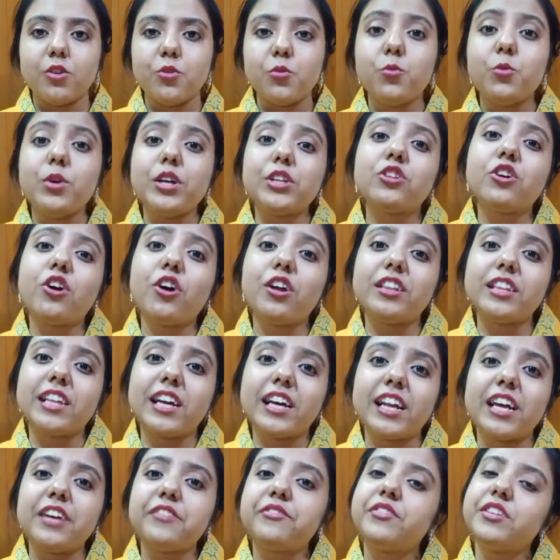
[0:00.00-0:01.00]
With all
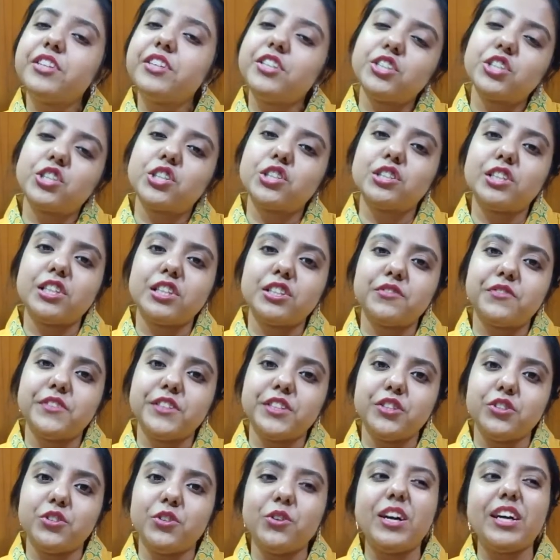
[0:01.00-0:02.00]
that, I finished today's
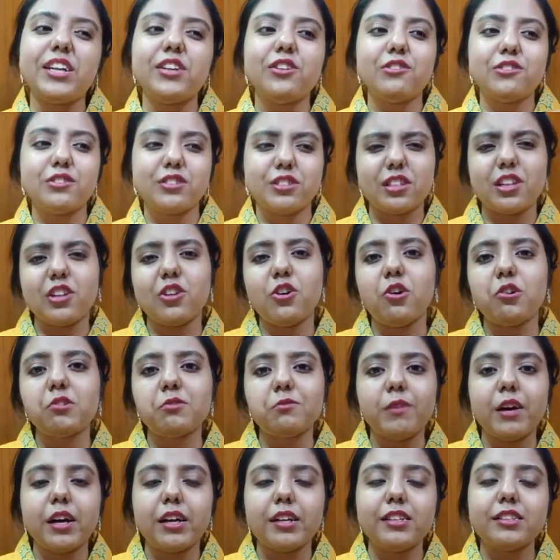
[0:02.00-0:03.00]
video. I know it's a
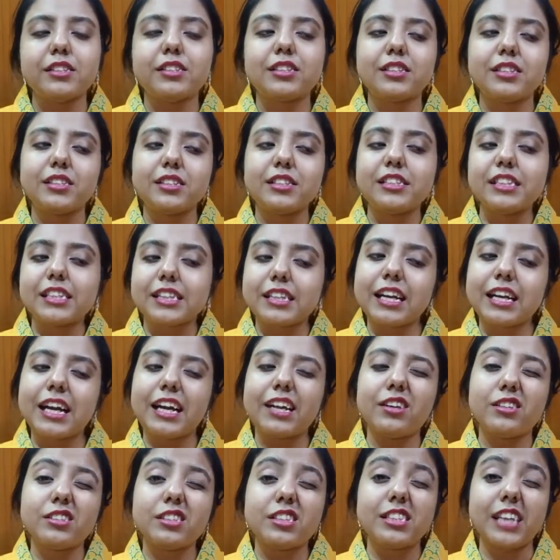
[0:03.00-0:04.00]
long one. It's a
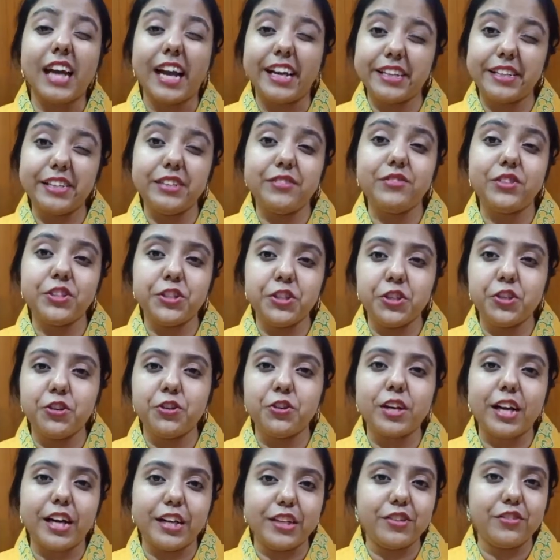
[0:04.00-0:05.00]
kind of chatty
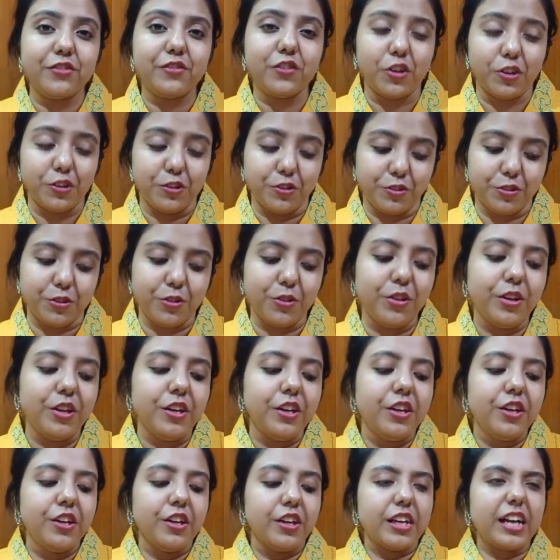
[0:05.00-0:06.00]
video, kind of also.
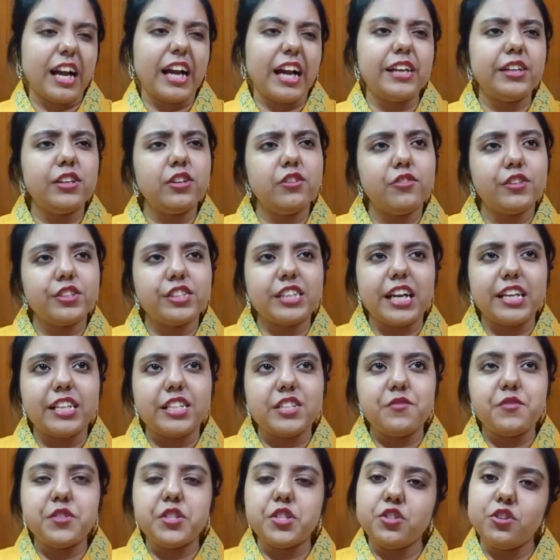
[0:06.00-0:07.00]
Kind of a
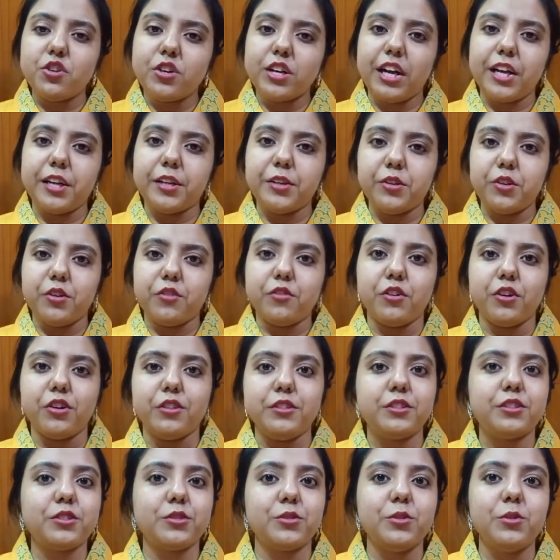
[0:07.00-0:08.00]
chatty video, kind of
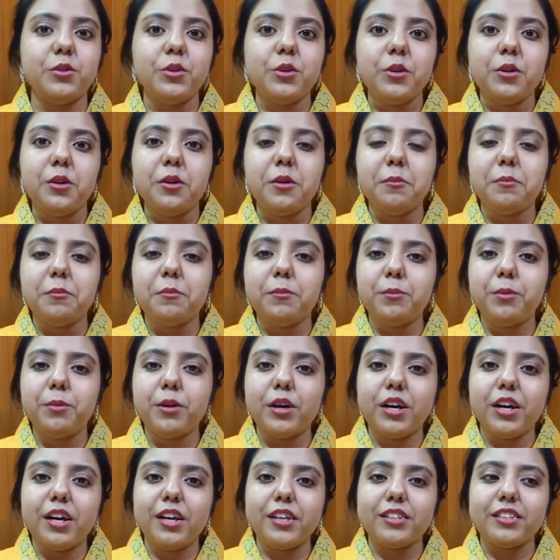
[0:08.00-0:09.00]
also.
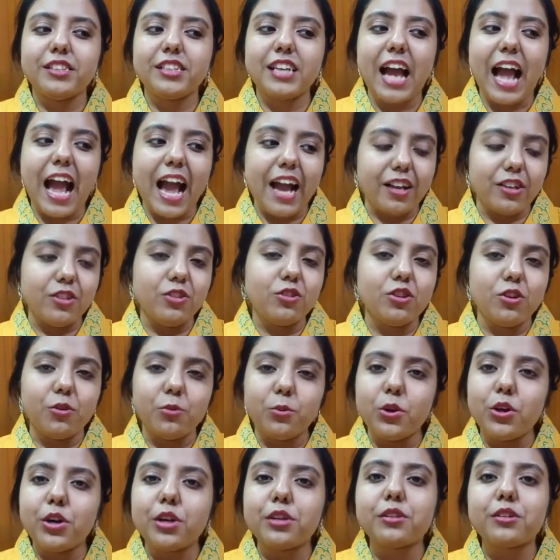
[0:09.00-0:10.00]
But you
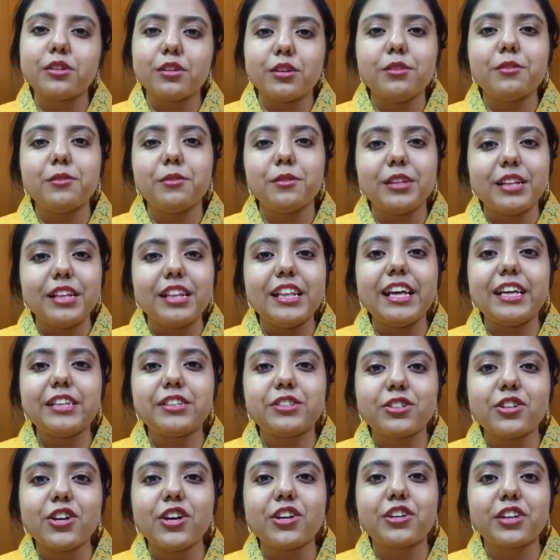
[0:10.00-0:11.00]
know what?
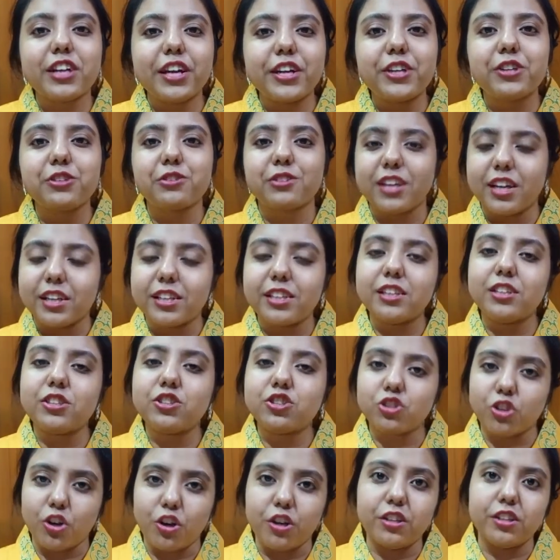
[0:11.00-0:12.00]
Let's not try to cut it
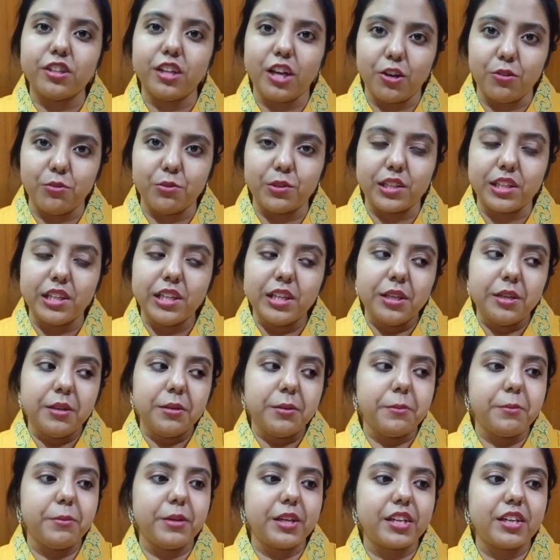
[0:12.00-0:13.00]
short down,
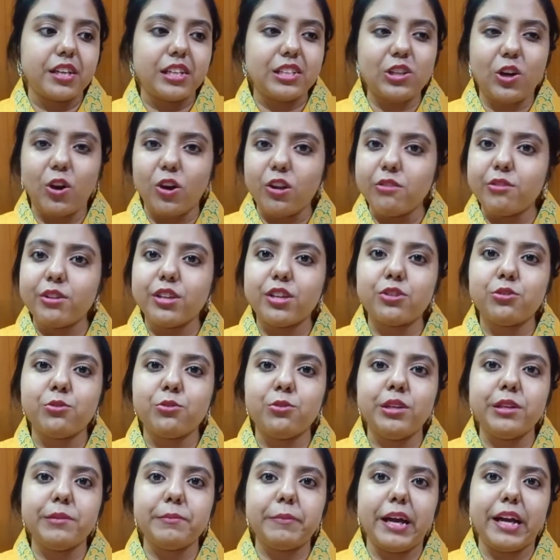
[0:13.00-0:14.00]
because all we are
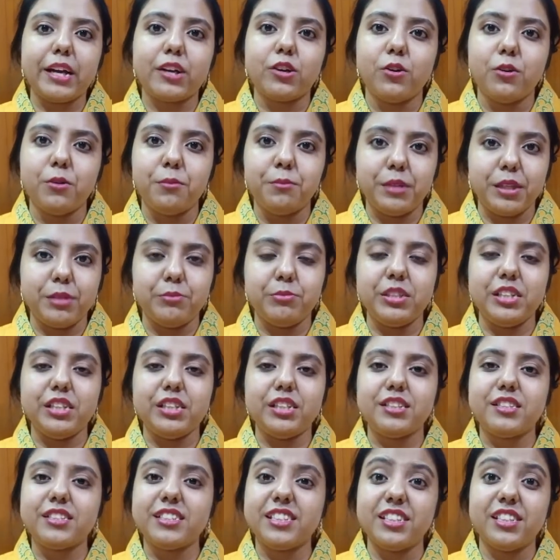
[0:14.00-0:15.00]
doing back home maybe
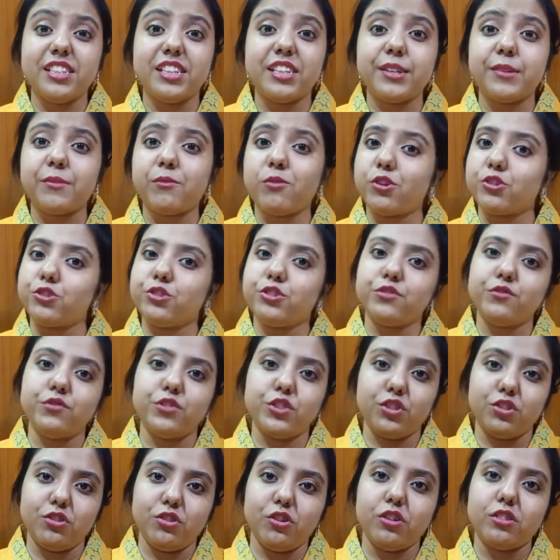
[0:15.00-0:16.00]
is sitting and watching
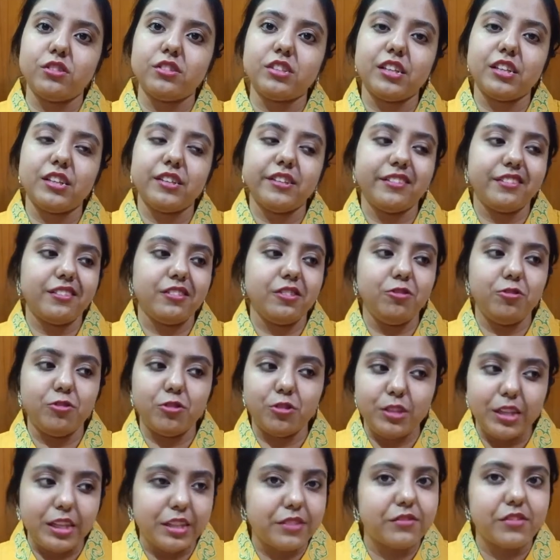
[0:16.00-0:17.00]
videos and, you
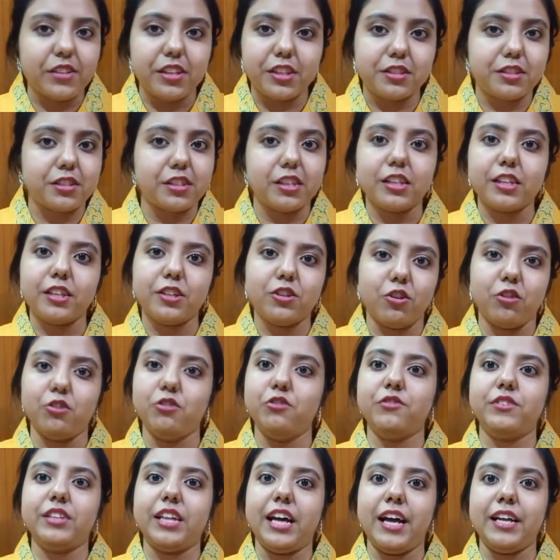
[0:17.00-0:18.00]
know, Netflixing and all
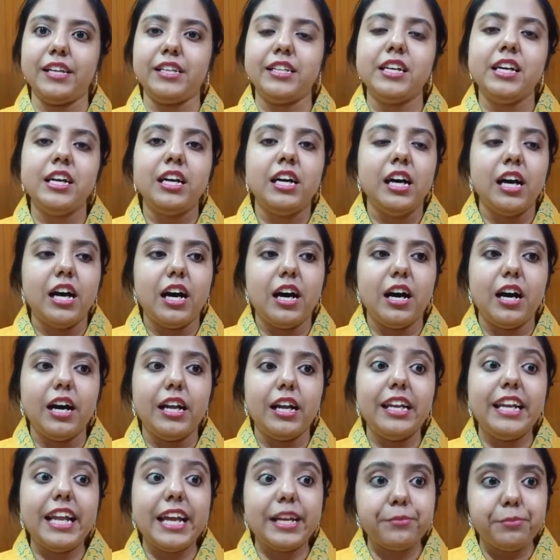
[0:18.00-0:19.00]
of that.
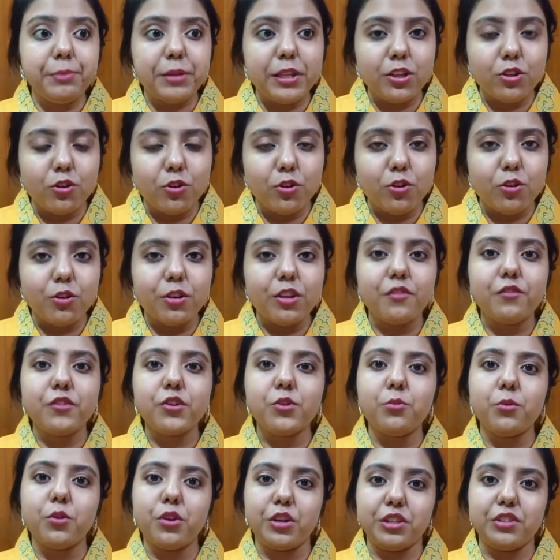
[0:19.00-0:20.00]
Let me know if
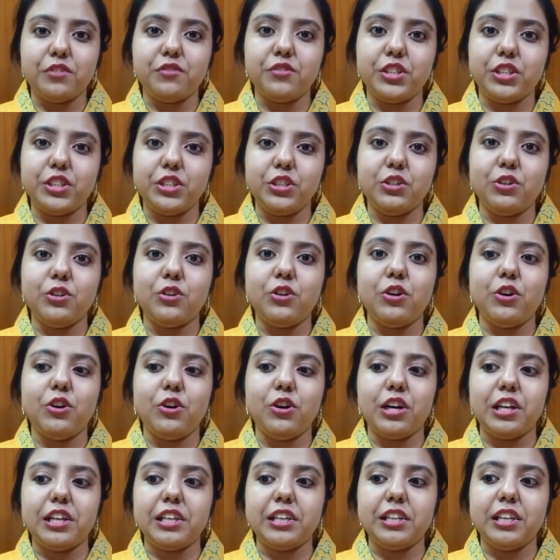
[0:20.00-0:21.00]
you want a video
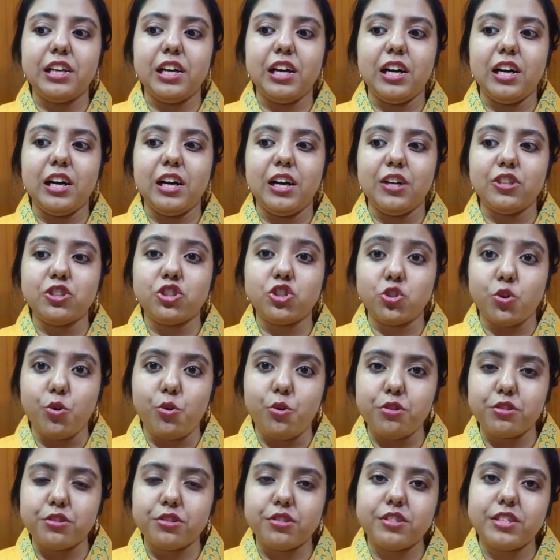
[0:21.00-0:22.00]
on
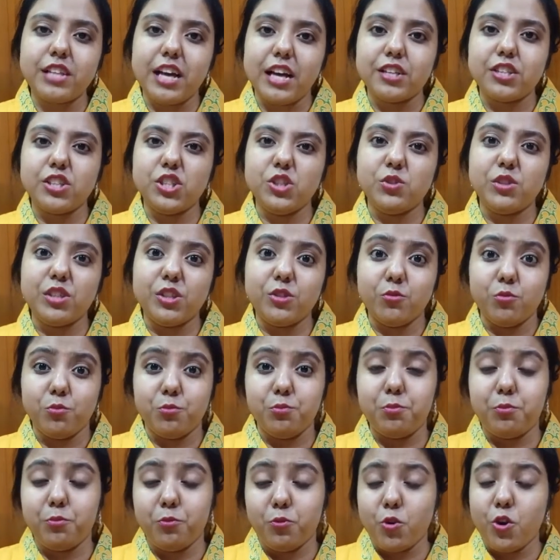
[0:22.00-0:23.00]
shows that you can
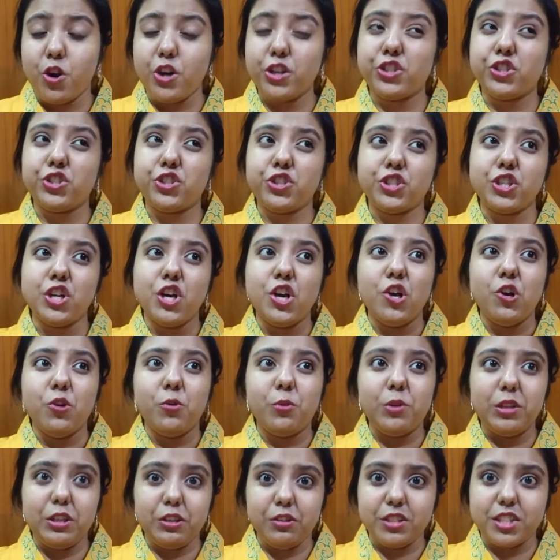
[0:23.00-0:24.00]
watch
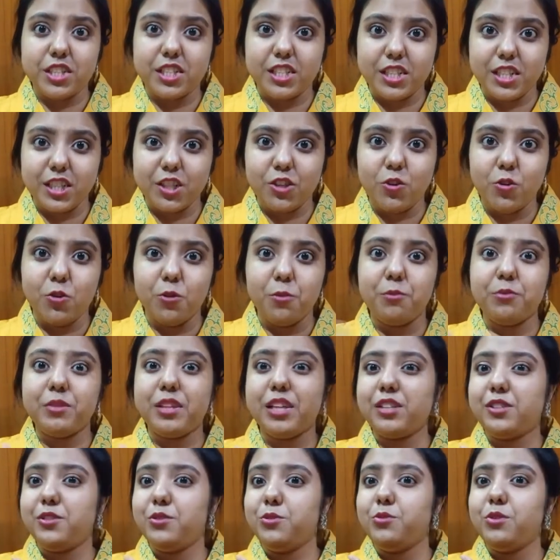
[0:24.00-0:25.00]
when you're sitting home,
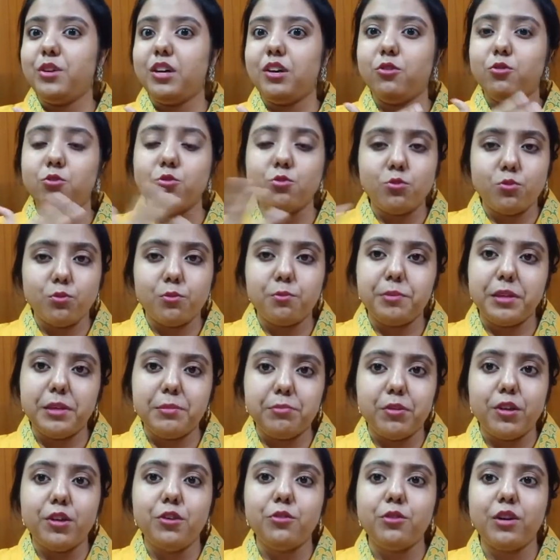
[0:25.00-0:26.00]
that you, who
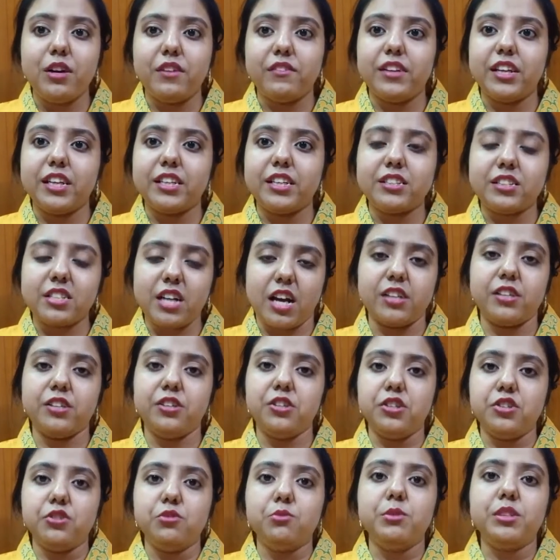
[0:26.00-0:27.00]
people who have like
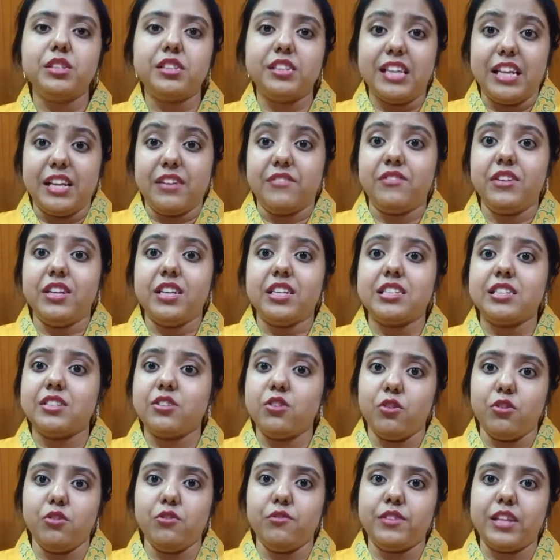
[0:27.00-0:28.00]
started new with Netflix
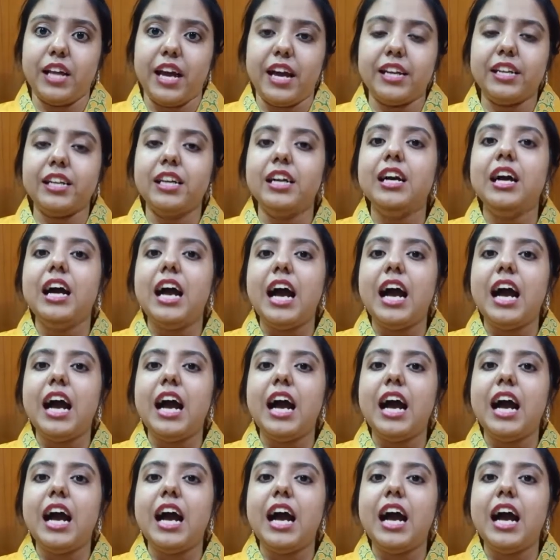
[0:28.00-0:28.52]
and all of that.